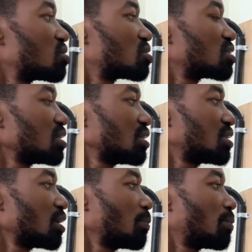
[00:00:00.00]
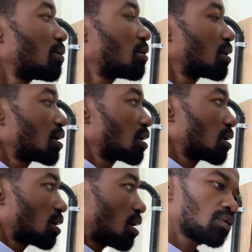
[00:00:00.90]
steel tape.
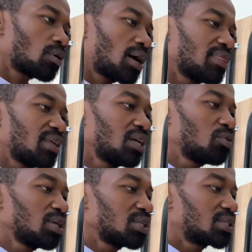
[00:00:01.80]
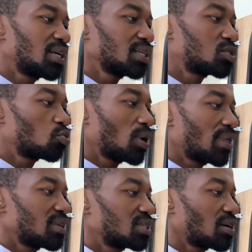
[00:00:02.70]
And then when it gets to
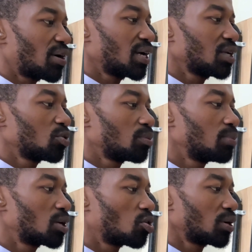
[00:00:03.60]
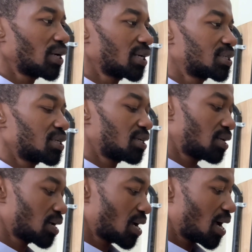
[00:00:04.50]
where the shower head will be
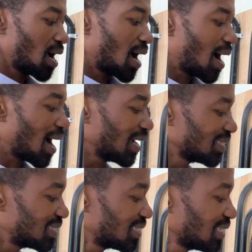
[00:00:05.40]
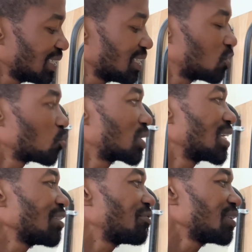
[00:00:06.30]
connected, I still need to
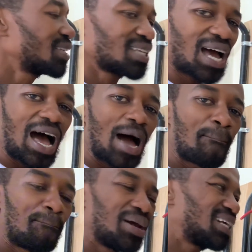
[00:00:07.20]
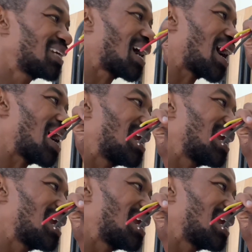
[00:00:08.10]
give it a better